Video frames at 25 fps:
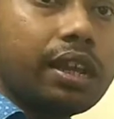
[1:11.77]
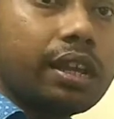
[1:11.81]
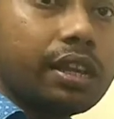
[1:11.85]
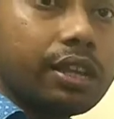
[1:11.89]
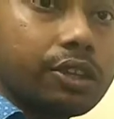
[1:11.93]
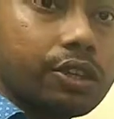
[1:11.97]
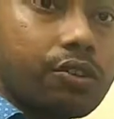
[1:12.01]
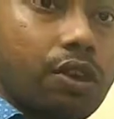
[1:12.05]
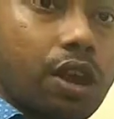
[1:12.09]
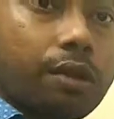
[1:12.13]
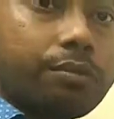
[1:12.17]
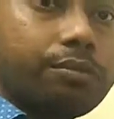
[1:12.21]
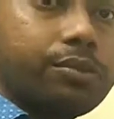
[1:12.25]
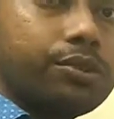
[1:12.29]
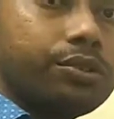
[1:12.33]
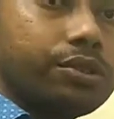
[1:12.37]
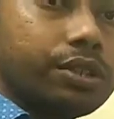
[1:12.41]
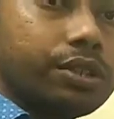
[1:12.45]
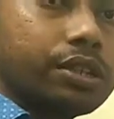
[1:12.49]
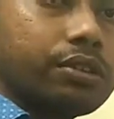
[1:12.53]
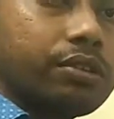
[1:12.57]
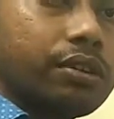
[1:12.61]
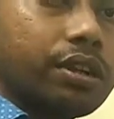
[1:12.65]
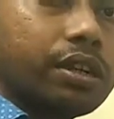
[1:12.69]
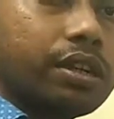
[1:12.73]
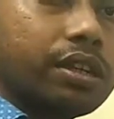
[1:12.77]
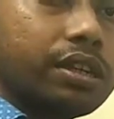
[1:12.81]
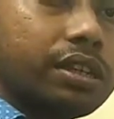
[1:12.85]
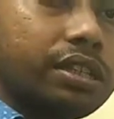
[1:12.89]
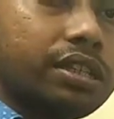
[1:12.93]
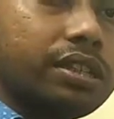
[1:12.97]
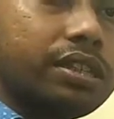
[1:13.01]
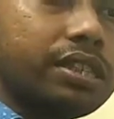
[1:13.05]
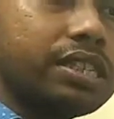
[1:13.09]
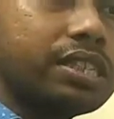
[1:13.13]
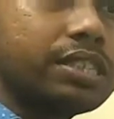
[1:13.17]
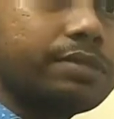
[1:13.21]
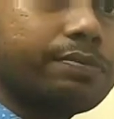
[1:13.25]
you have to require in
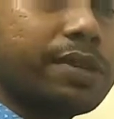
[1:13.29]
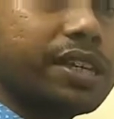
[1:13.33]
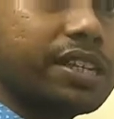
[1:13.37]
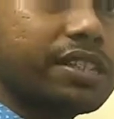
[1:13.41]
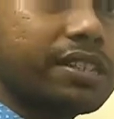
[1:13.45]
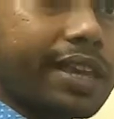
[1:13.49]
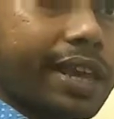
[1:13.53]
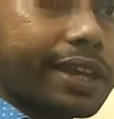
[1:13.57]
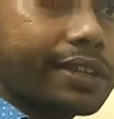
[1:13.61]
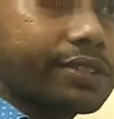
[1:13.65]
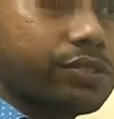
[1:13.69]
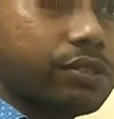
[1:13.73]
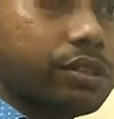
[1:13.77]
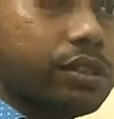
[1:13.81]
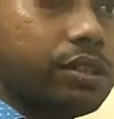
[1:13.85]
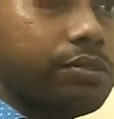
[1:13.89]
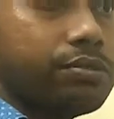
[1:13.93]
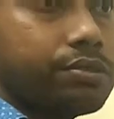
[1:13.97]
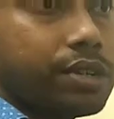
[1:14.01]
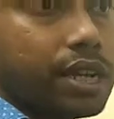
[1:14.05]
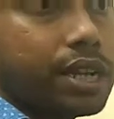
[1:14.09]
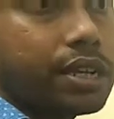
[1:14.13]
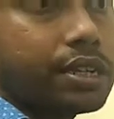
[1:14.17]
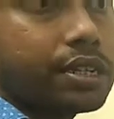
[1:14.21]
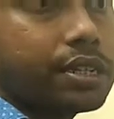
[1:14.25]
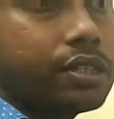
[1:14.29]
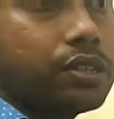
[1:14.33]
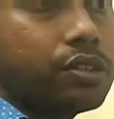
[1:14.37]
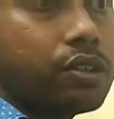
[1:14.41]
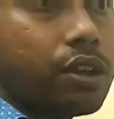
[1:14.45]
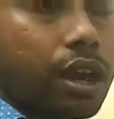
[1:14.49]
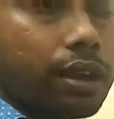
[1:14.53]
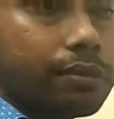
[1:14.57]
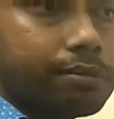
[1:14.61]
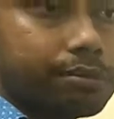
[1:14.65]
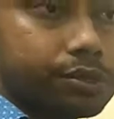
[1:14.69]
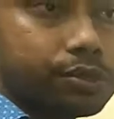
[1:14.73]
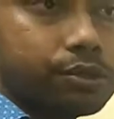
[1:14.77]
this space actually where you
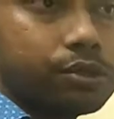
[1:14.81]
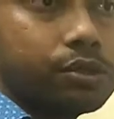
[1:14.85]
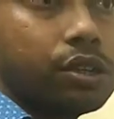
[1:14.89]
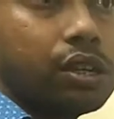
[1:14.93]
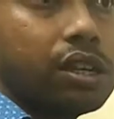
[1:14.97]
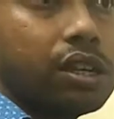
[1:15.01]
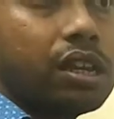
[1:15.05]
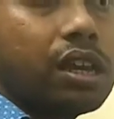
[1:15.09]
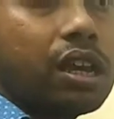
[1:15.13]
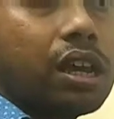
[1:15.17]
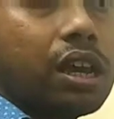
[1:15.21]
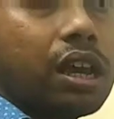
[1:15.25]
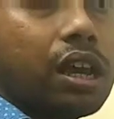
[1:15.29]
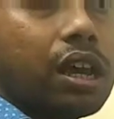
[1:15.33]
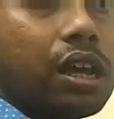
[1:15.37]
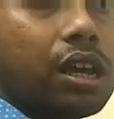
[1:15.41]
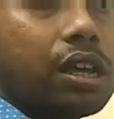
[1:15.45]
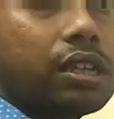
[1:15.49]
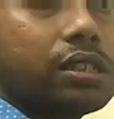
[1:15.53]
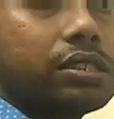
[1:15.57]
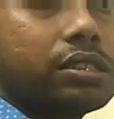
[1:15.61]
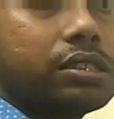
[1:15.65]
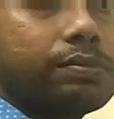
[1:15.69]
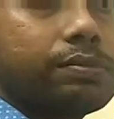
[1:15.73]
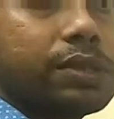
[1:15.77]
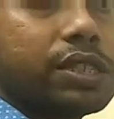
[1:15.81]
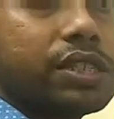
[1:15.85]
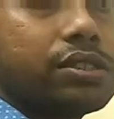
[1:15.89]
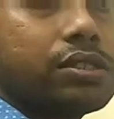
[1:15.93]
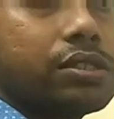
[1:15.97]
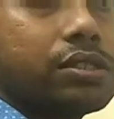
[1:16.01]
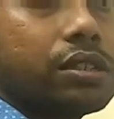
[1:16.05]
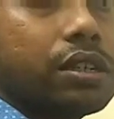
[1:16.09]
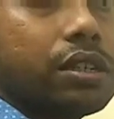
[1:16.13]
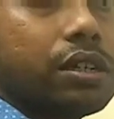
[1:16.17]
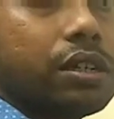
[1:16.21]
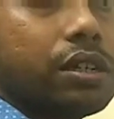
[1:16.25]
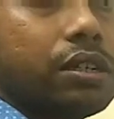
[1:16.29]
have to space
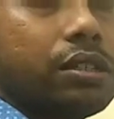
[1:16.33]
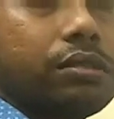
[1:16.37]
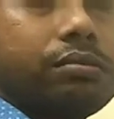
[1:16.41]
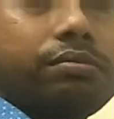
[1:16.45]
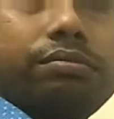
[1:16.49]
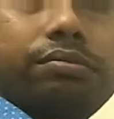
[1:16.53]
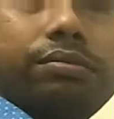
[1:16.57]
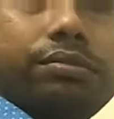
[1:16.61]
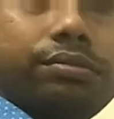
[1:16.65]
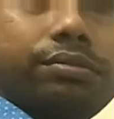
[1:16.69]
to